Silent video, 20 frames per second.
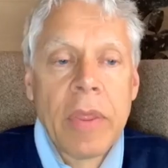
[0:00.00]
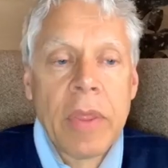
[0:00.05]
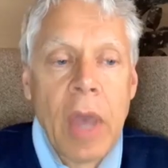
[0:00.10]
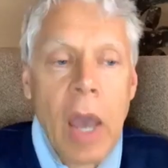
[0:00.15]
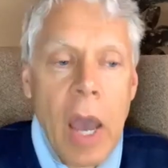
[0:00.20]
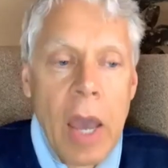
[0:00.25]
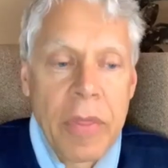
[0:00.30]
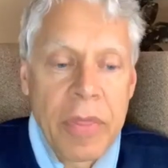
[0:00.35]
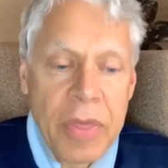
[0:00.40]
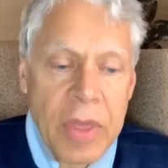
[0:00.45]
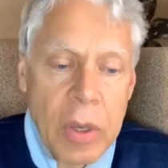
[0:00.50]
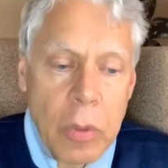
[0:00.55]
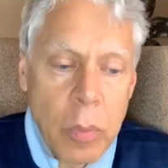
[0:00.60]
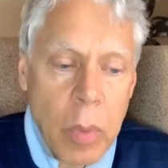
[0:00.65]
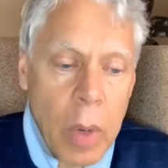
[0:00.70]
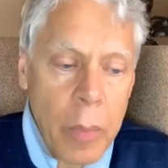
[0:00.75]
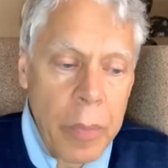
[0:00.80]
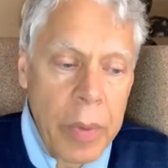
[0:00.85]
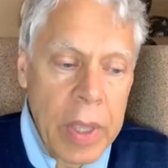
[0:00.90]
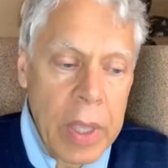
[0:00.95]
I, I think
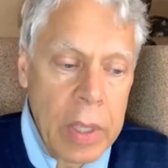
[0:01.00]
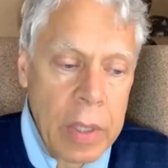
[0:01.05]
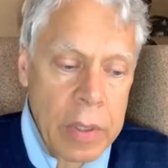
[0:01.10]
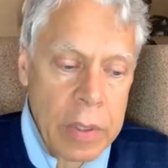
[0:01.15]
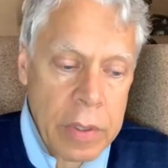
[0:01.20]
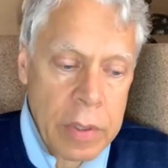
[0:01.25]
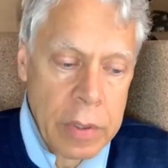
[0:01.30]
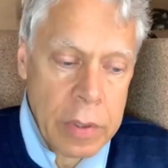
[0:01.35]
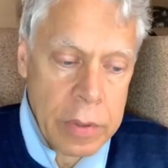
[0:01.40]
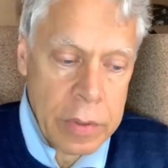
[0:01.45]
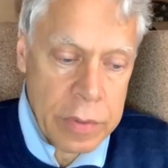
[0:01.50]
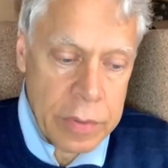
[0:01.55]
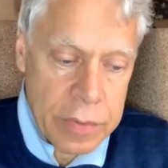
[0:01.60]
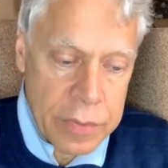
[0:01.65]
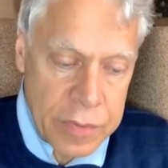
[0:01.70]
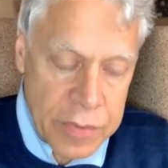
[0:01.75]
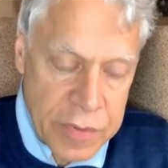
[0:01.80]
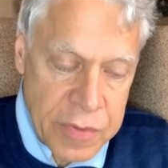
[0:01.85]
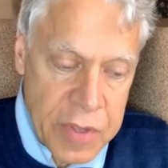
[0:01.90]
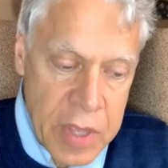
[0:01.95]
what we
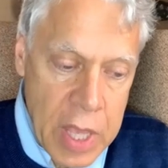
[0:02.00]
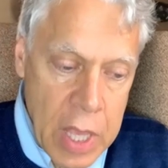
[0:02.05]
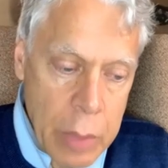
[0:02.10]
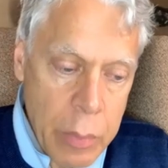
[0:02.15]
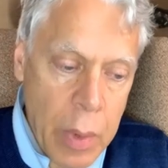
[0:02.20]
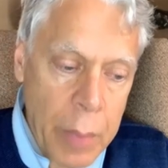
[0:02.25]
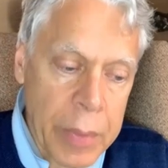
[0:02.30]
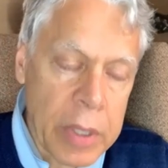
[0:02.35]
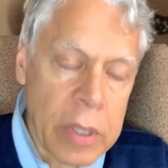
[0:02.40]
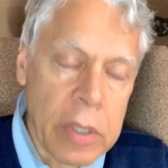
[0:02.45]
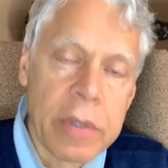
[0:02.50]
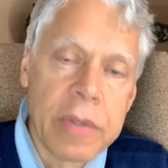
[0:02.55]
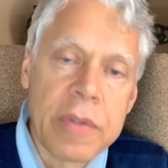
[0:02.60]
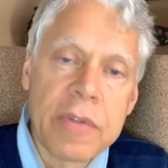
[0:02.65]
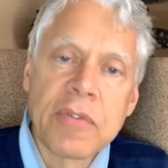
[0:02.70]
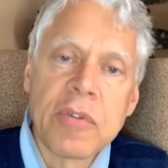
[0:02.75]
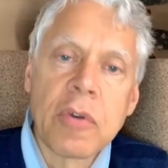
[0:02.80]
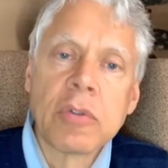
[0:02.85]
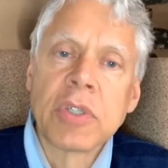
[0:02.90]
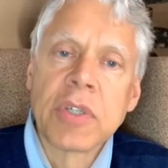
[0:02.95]
see when we look at the
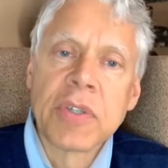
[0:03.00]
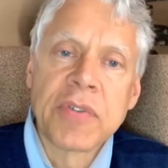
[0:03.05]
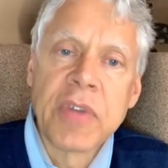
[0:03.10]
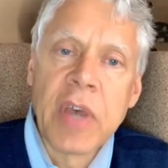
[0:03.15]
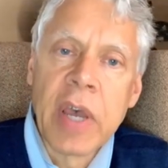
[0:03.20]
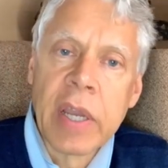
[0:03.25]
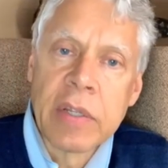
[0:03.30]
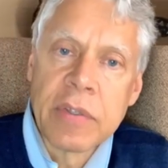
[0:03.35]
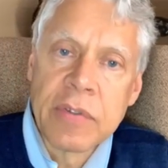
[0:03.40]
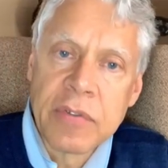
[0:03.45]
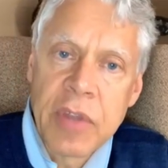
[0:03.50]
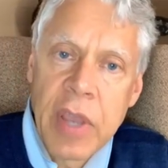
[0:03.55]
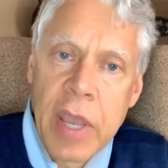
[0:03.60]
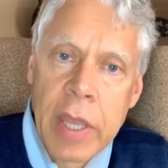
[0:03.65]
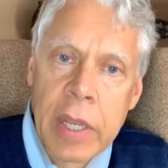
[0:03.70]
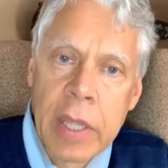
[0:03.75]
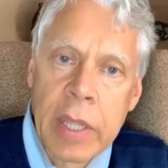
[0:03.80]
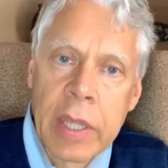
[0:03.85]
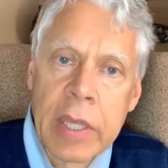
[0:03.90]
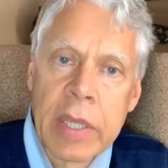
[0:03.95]
social science
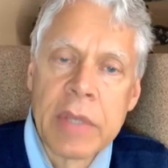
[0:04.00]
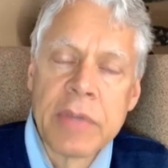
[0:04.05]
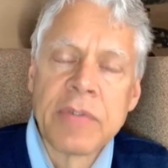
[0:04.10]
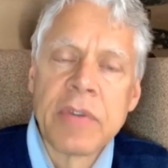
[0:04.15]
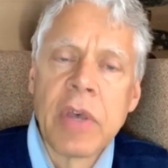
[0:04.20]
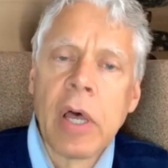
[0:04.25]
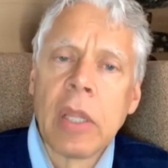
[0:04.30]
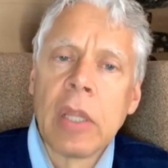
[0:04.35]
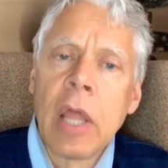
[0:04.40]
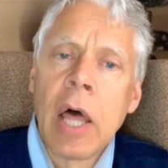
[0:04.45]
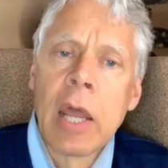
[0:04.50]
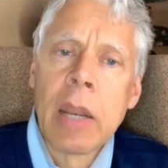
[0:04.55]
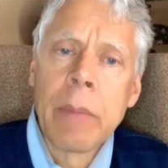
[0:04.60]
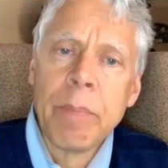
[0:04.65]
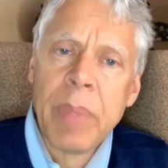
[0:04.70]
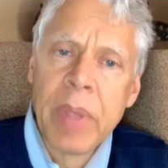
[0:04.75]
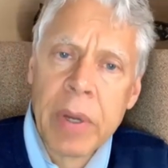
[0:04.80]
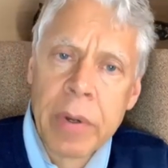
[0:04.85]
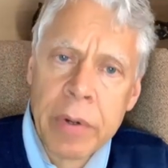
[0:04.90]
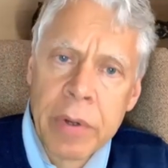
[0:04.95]
data is a lot
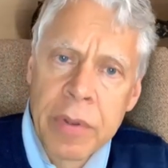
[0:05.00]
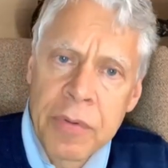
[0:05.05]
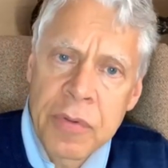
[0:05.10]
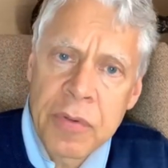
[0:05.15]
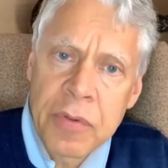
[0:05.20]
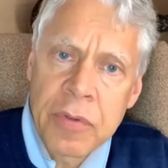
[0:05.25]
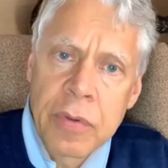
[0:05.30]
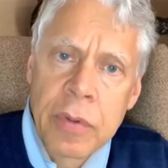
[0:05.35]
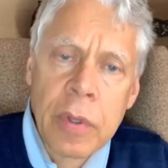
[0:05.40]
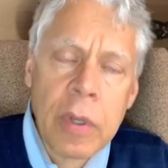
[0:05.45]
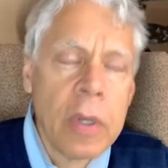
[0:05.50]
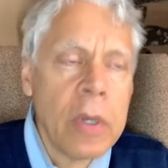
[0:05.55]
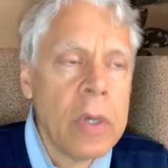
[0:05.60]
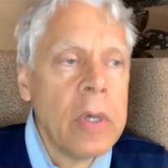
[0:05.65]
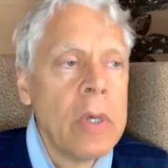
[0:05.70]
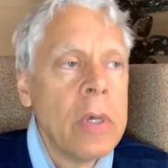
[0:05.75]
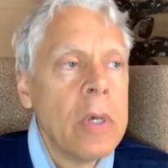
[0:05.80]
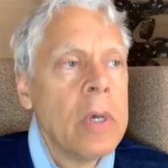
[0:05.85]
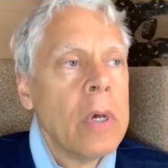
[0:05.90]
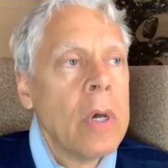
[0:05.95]
of bitterness,
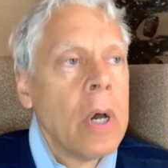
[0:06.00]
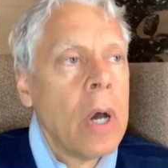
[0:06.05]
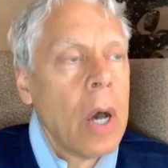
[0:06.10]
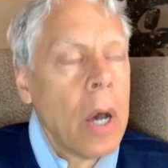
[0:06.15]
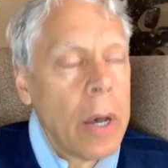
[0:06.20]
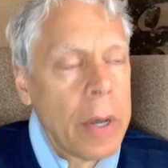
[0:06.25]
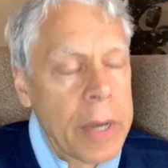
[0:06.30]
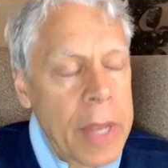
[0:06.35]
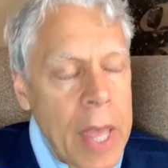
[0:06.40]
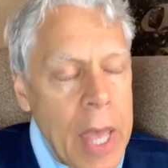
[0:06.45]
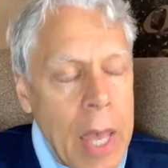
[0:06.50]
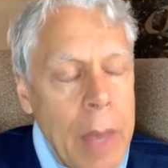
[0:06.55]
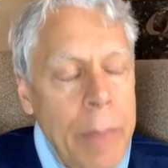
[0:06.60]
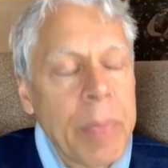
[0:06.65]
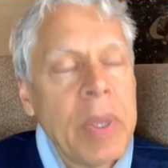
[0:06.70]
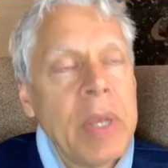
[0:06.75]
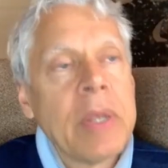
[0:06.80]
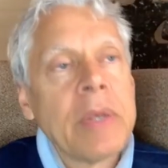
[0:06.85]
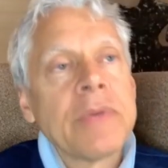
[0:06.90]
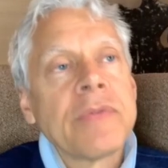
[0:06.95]

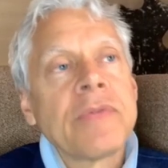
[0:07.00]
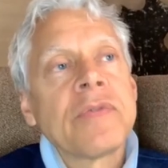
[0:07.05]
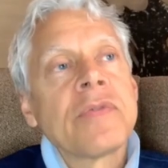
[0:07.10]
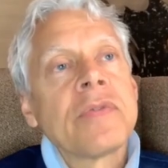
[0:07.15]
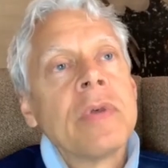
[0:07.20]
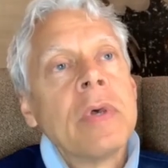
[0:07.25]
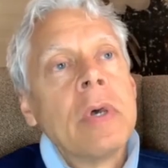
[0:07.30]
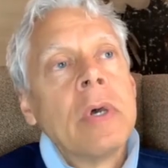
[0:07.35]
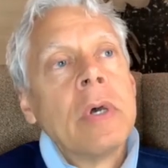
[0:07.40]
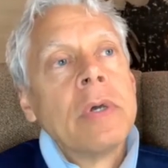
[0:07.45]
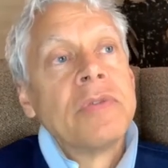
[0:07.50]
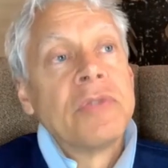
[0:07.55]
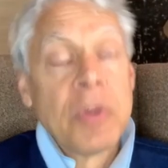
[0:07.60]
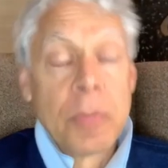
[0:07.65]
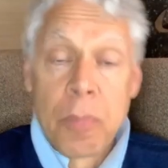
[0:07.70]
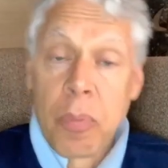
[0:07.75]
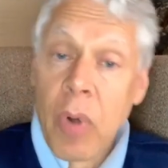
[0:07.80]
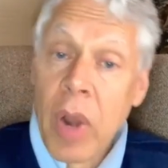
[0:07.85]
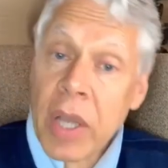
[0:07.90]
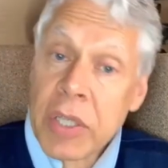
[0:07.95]
unhappiness,
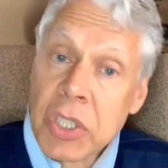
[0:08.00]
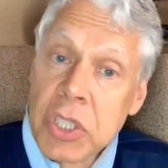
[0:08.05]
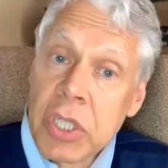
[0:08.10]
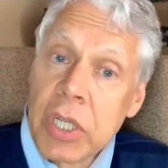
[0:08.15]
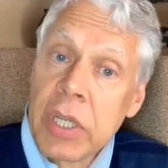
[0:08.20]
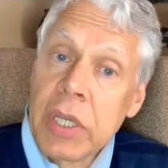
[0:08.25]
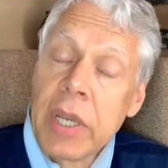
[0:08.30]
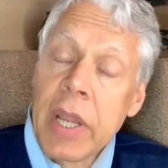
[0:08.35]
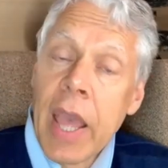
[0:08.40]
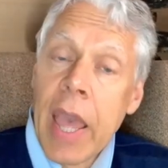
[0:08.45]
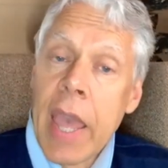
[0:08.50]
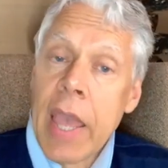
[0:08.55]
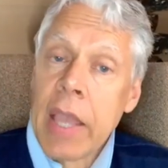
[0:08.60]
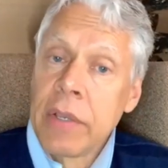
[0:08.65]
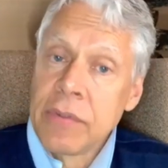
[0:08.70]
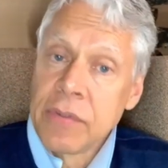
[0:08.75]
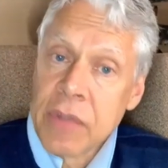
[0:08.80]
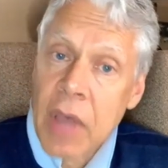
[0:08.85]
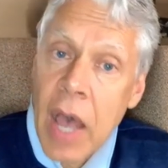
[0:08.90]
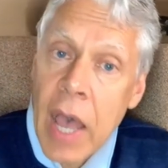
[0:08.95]
depression,
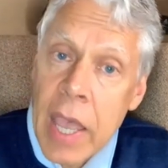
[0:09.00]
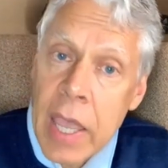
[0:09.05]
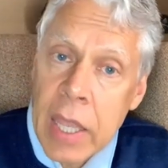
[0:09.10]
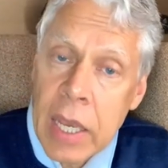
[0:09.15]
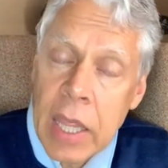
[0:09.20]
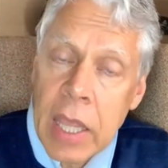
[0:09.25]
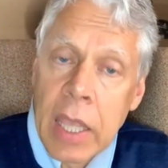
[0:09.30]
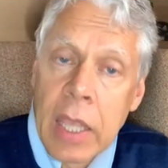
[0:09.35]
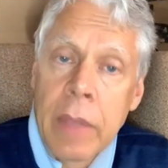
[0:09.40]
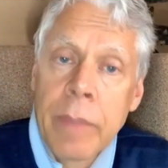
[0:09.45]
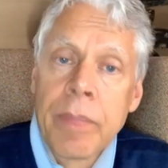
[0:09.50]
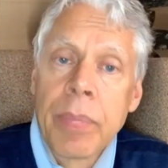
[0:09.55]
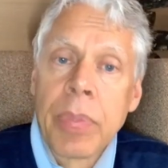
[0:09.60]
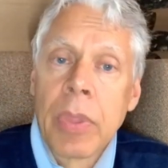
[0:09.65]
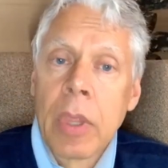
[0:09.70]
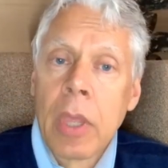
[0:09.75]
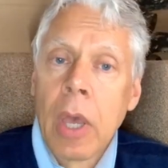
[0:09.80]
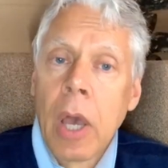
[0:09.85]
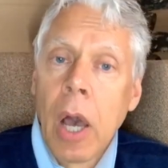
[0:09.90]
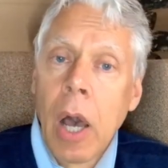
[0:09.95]
anxiety
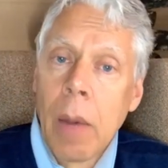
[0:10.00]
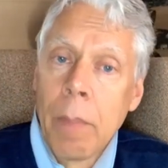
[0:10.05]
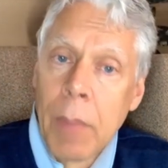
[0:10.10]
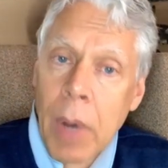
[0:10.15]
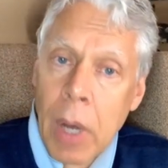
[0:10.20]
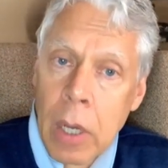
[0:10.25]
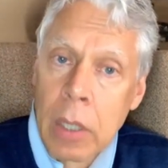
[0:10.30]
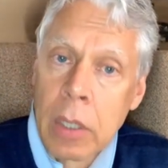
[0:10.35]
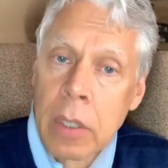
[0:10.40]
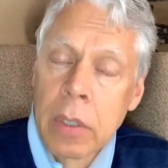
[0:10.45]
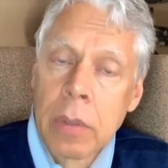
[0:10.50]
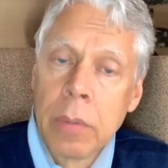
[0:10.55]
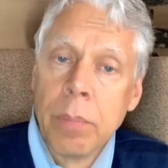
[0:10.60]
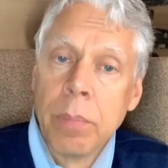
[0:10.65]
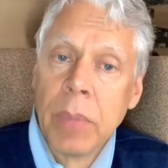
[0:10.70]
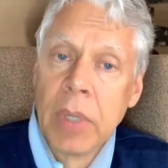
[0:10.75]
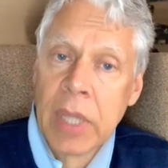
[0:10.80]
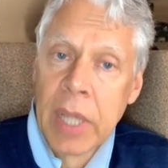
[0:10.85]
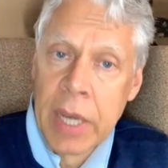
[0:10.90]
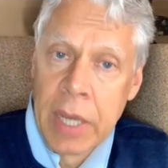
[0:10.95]
among
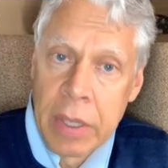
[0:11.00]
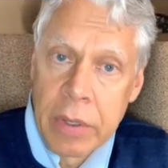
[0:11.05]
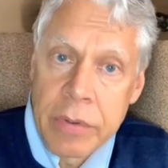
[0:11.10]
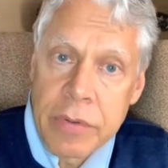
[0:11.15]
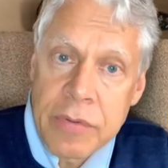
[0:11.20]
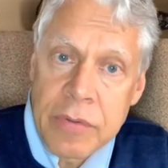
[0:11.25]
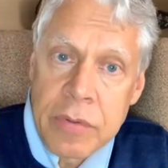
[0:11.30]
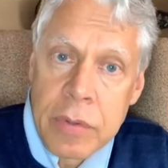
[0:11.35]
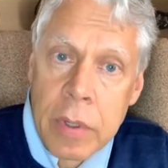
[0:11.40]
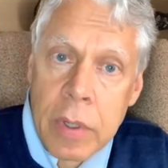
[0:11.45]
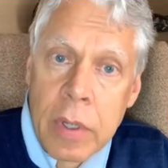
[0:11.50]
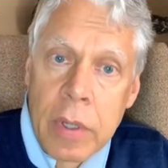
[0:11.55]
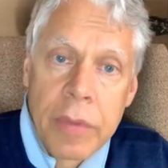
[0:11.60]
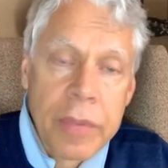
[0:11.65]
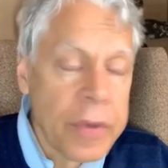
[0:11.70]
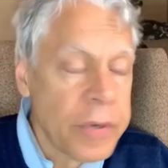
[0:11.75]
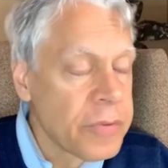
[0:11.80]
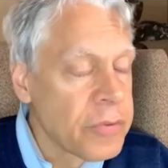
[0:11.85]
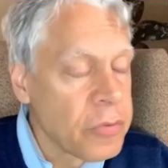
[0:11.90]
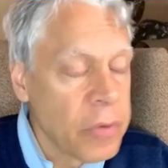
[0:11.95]
millennials.
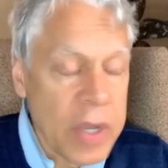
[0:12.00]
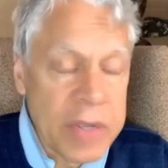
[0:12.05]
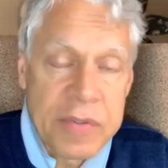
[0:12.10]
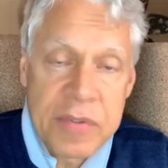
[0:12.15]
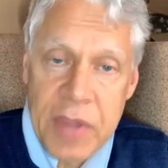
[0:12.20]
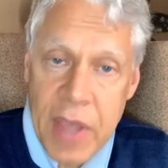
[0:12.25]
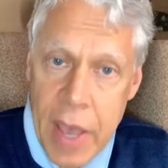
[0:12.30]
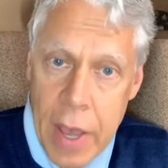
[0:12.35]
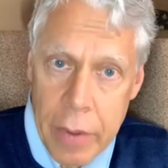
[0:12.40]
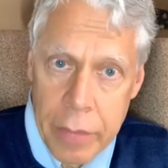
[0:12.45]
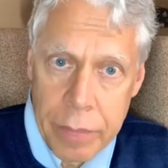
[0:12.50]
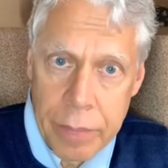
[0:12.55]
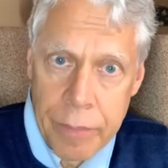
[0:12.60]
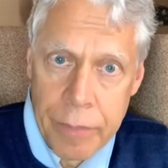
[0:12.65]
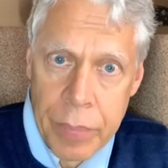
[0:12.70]
They're stressed out.